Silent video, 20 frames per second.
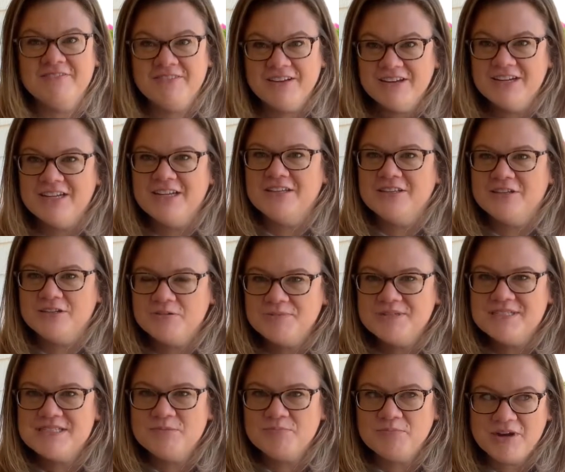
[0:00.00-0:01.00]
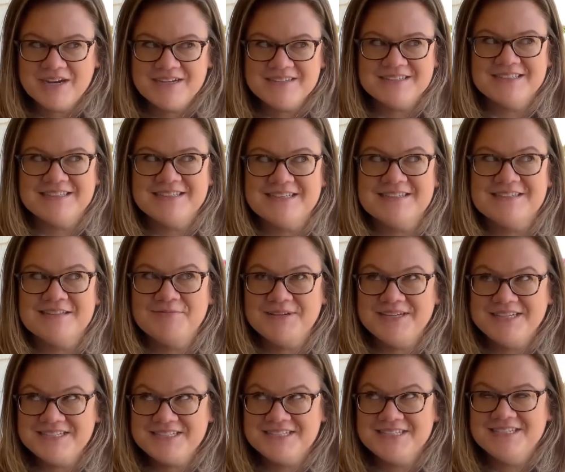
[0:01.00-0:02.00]
found it a little bit surprising that
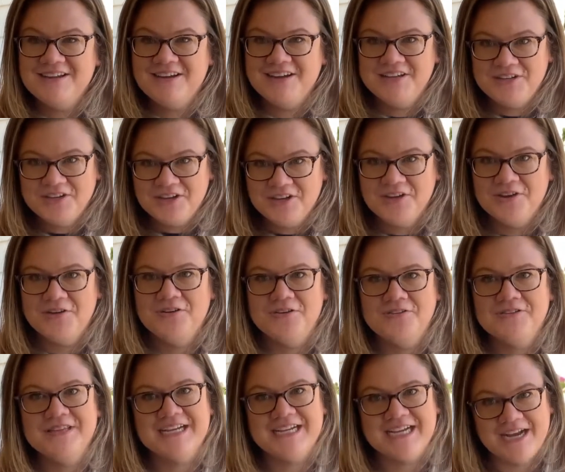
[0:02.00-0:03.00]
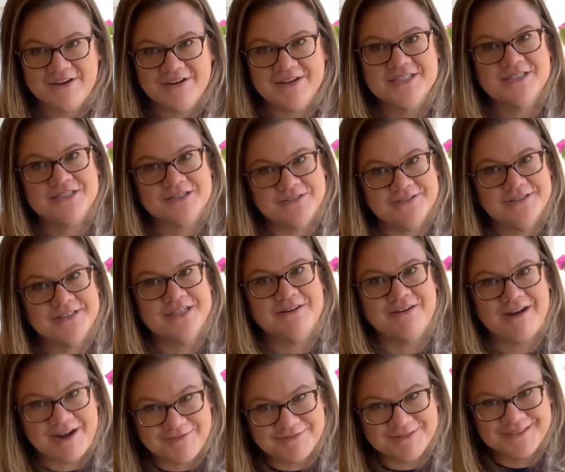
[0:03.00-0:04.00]
some kids did not know that carrots grew in the
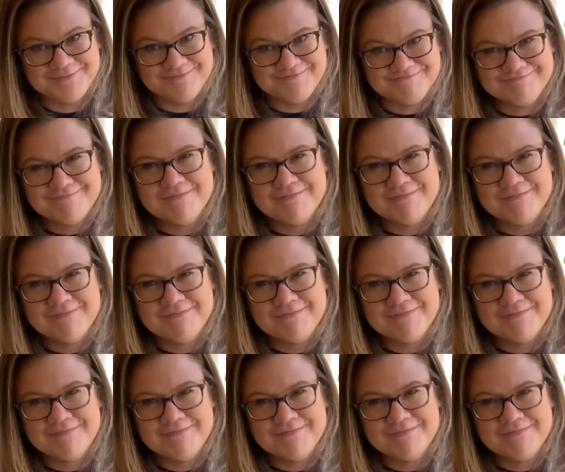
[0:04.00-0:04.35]
ground.